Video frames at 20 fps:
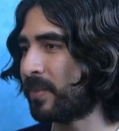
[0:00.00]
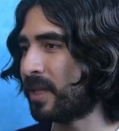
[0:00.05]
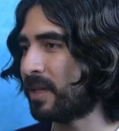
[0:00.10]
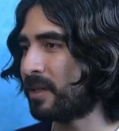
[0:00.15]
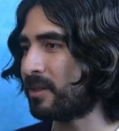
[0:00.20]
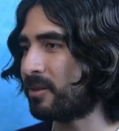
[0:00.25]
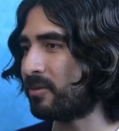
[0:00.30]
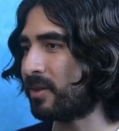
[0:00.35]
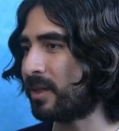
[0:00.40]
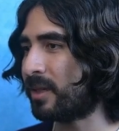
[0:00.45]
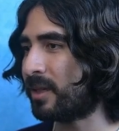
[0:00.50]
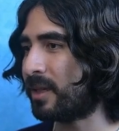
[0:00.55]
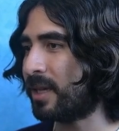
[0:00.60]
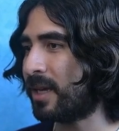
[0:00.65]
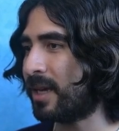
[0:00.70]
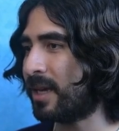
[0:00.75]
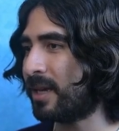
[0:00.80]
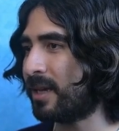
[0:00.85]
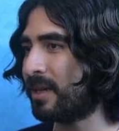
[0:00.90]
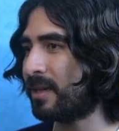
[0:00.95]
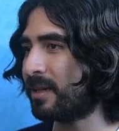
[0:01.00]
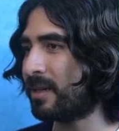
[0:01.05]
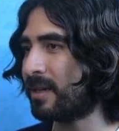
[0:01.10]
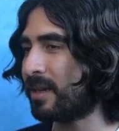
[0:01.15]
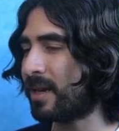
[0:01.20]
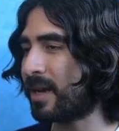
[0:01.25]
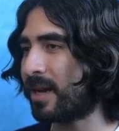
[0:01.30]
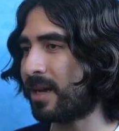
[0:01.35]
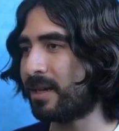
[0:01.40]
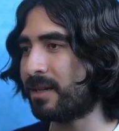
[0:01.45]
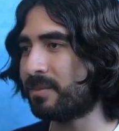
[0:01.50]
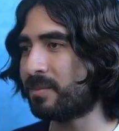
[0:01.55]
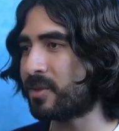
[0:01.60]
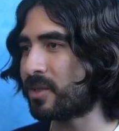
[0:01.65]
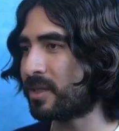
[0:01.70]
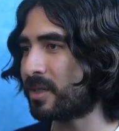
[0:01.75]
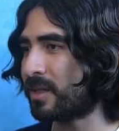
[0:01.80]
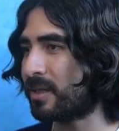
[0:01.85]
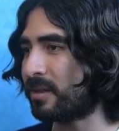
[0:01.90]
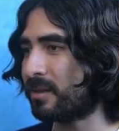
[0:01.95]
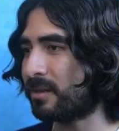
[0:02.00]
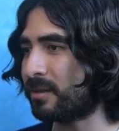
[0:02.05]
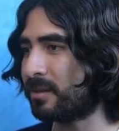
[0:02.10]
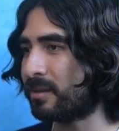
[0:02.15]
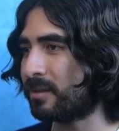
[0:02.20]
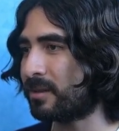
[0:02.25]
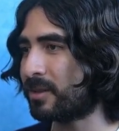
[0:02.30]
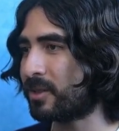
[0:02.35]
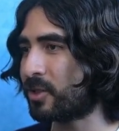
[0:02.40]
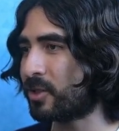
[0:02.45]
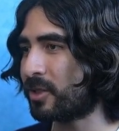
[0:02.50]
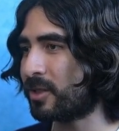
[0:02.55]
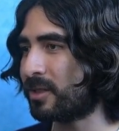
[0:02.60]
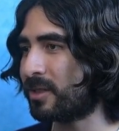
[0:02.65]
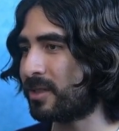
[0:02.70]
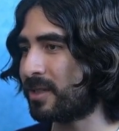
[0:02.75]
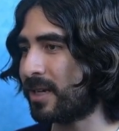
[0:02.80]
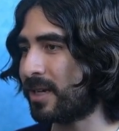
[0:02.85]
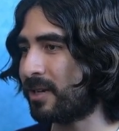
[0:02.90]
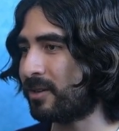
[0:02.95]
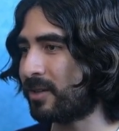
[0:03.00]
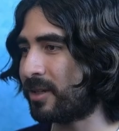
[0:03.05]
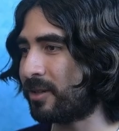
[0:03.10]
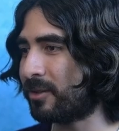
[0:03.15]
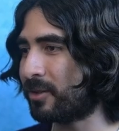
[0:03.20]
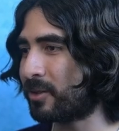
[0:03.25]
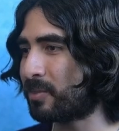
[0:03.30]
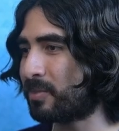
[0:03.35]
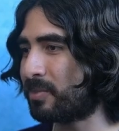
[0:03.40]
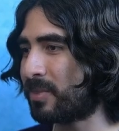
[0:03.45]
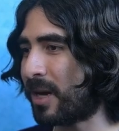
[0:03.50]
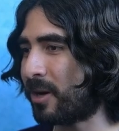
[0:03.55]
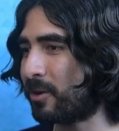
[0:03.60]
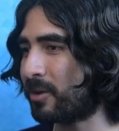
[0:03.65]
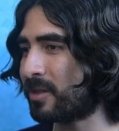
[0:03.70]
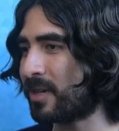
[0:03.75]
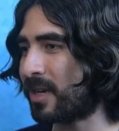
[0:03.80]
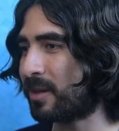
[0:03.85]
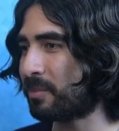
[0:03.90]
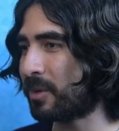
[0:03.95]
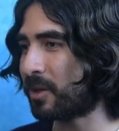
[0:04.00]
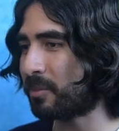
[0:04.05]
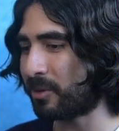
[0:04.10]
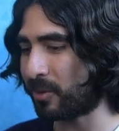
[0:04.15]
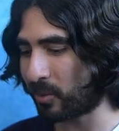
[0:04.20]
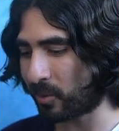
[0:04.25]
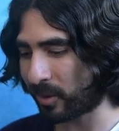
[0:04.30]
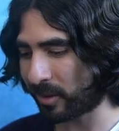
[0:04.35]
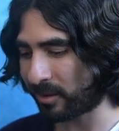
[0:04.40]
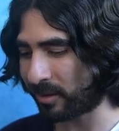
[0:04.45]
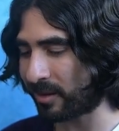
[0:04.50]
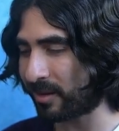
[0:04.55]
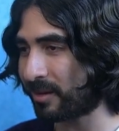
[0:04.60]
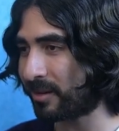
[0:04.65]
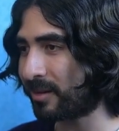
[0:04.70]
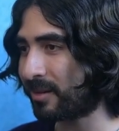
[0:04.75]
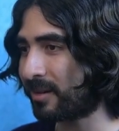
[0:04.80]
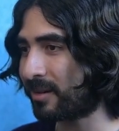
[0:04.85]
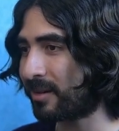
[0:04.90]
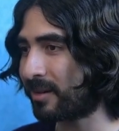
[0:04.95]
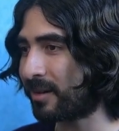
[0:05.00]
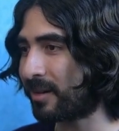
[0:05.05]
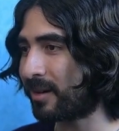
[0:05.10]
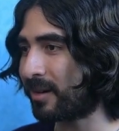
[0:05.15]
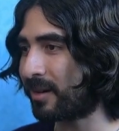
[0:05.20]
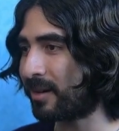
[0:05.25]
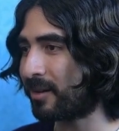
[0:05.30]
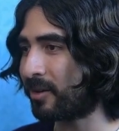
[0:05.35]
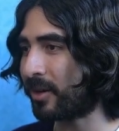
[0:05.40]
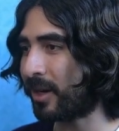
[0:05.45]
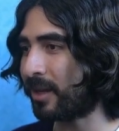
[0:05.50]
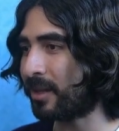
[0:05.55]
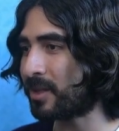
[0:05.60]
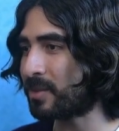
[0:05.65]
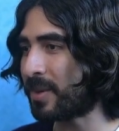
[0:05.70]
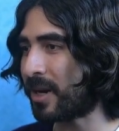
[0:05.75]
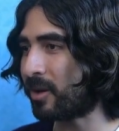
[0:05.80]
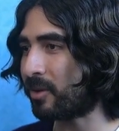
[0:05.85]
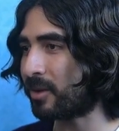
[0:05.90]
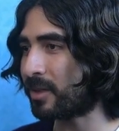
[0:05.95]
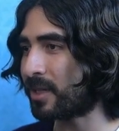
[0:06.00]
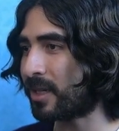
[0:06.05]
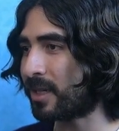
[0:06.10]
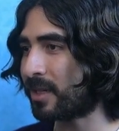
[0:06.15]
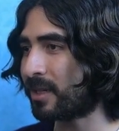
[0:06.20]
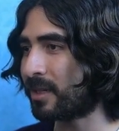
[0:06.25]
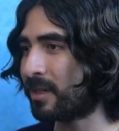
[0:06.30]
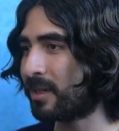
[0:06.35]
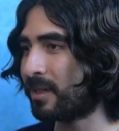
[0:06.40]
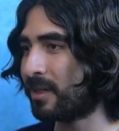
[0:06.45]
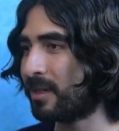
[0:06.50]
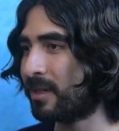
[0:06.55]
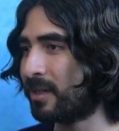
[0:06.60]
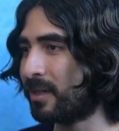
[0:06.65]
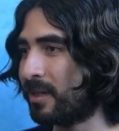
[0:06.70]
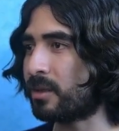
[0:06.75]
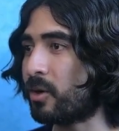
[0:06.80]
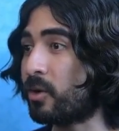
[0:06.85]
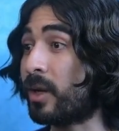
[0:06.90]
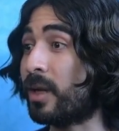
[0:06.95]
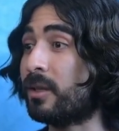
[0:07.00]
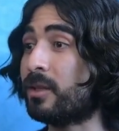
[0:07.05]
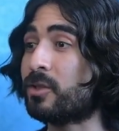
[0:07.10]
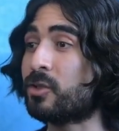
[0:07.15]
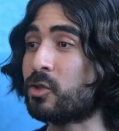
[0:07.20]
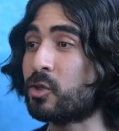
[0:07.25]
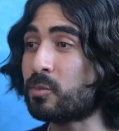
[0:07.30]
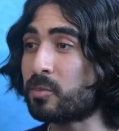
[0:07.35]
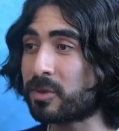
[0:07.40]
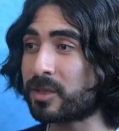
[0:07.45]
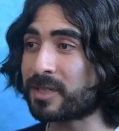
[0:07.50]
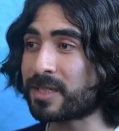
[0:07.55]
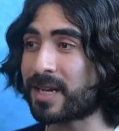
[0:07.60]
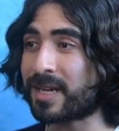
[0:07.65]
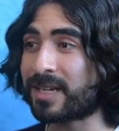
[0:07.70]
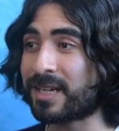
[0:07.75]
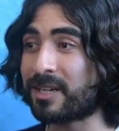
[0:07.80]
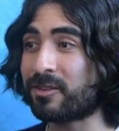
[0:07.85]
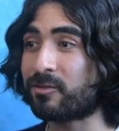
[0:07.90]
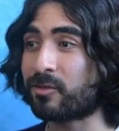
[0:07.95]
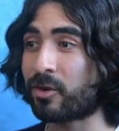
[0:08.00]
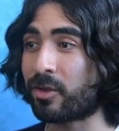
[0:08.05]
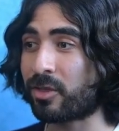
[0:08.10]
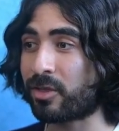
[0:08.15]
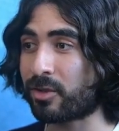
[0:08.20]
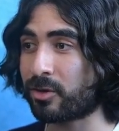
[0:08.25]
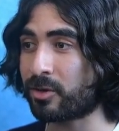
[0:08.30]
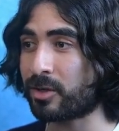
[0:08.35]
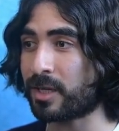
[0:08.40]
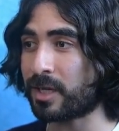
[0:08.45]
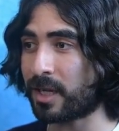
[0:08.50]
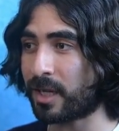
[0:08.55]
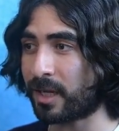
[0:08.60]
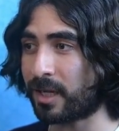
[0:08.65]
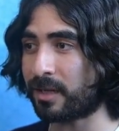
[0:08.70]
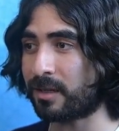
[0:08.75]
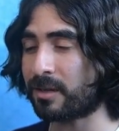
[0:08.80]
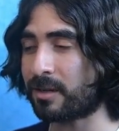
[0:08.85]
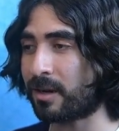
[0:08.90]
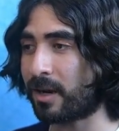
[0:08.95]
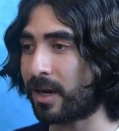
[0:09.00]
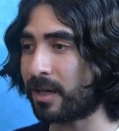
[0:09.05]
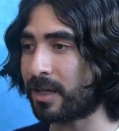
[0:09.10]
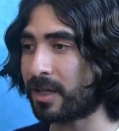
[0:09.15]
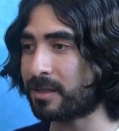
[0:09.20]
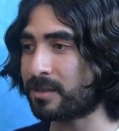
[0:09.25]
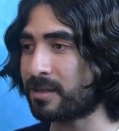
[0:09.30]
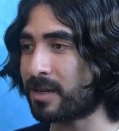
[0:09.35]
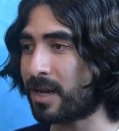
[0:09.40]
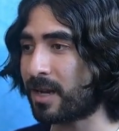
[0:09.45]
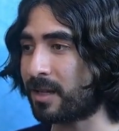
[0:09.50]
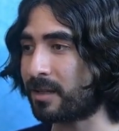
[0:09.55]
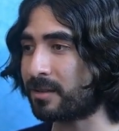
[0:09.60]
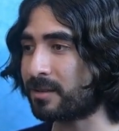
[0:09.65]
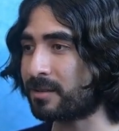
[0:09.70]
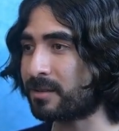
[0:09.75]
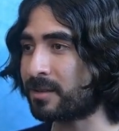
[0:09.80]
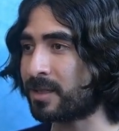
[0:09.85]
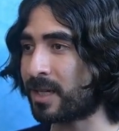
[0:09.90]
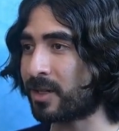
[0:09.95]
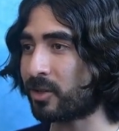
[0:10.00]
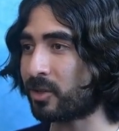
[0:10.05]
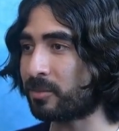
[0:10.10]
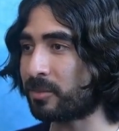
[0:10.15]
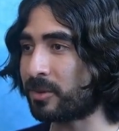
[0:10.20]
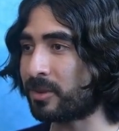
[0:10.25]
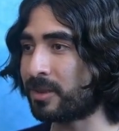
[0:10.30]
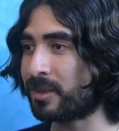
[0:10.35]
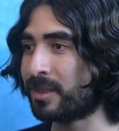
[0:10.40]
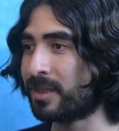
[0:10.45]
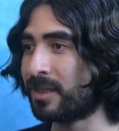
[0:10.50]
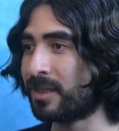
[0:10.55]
Defend again. I am just getting chunked down here. This power attack better be worth it. Okay, let's power attack. Okay, the super attack hit for 38. All right, that's not terrible.